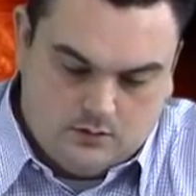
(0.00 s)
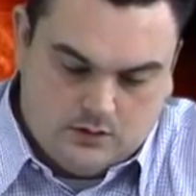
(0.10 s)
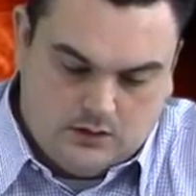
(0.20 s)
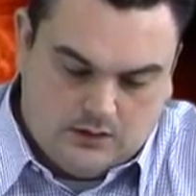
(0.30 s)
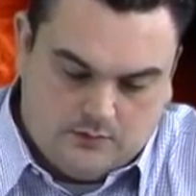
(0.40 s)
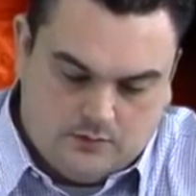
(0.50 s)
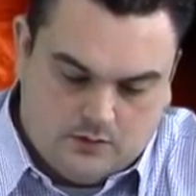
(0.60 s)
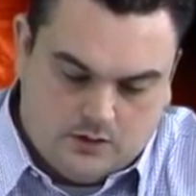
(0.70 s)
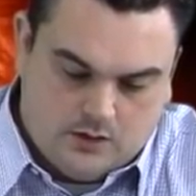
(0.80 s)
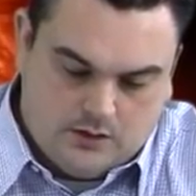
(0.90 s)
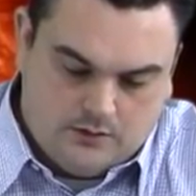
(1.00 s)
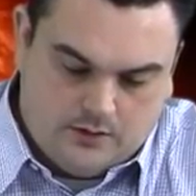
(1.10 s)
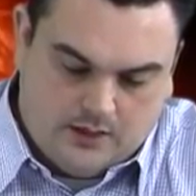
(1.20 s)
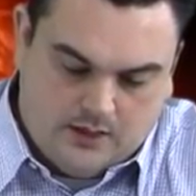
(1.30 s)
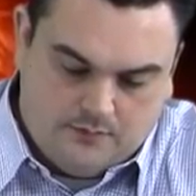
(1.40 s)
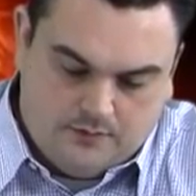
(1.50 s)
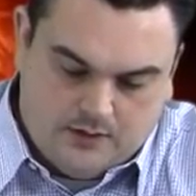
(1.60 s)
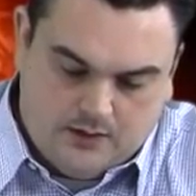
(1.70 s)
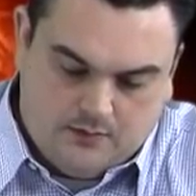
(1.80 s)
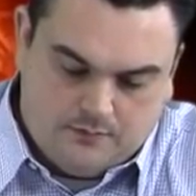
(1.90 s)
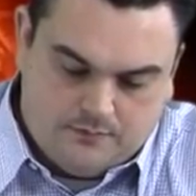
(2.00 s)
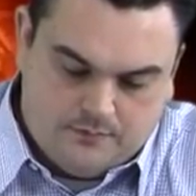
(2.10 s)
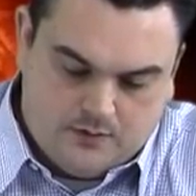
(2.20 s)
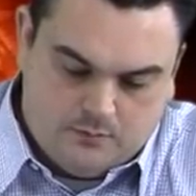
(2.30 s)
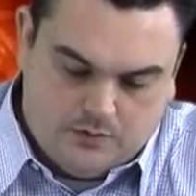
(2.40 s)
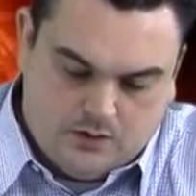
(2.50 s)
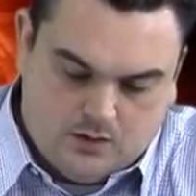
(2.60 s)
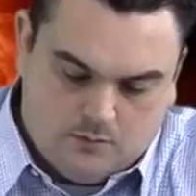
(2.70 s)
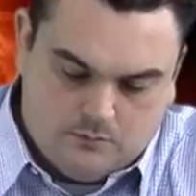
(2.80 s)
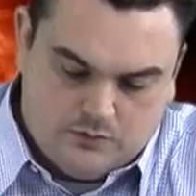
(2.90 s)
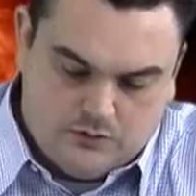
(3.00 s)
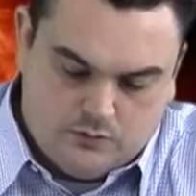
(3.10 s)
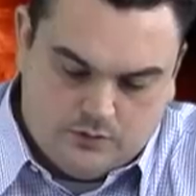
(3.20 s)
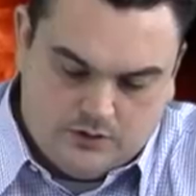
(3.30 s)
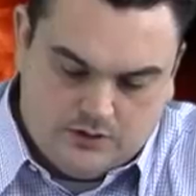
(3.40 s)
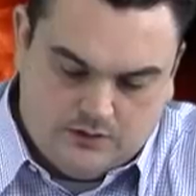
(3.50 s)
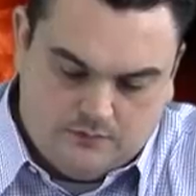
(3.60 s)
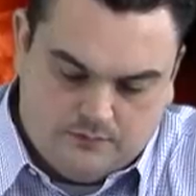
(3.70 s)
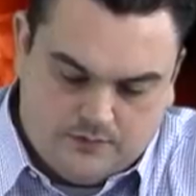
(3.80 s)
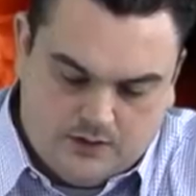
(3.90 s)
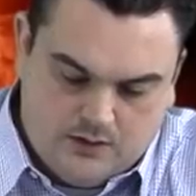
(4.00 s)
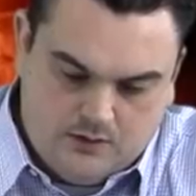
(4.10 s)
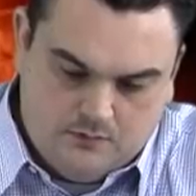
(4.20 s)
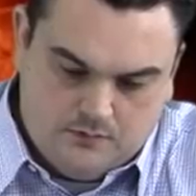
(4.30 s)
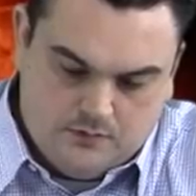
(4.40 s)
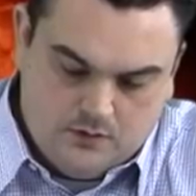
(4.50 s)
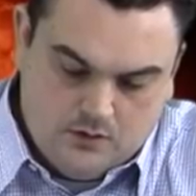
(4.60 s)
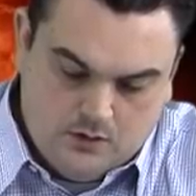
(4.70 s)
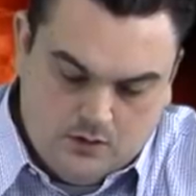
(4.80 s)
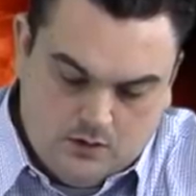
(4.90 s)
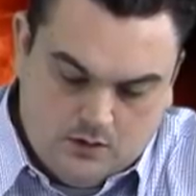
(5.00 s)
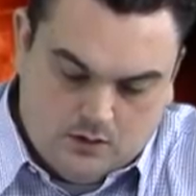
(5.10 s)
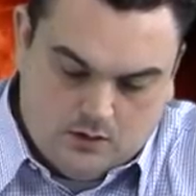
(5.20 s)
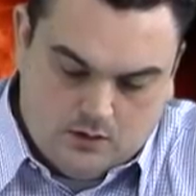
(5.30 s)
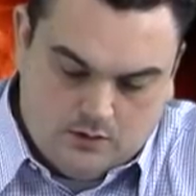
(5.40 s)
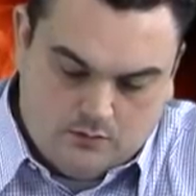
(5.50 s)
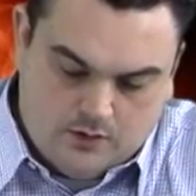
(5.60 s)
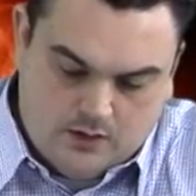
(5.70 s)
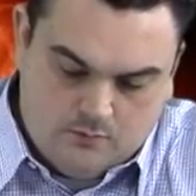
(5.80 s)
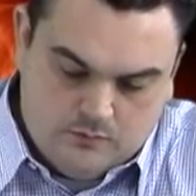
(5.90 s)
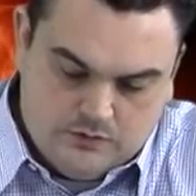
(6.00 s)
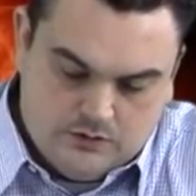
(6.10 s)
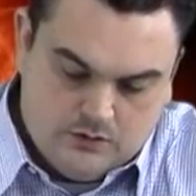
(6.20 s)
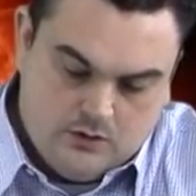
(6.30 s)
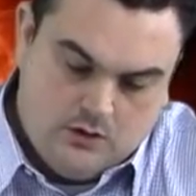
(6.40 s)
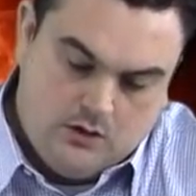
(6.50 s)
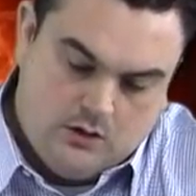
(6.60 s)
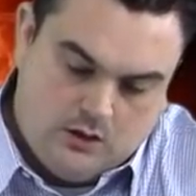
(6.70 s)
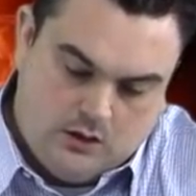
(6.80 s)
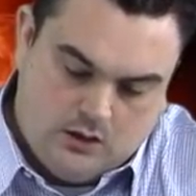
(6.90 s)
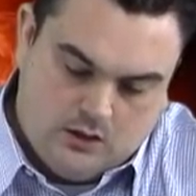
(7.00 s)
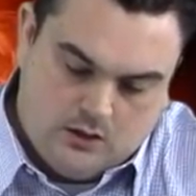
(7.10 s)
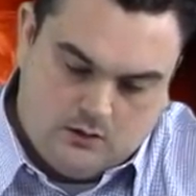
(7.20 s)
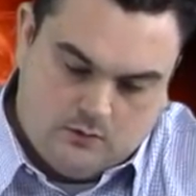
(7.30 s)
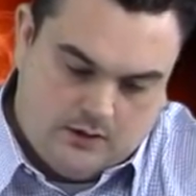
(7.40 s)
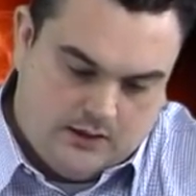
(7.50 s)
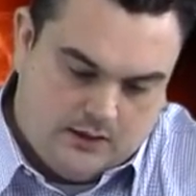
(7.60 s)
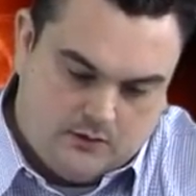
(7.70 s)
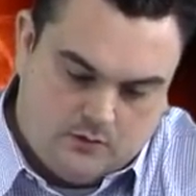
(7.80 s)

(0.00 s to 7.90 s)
Okay, after another half-life, that becomes 25 uh, grams. And, well, I gotta get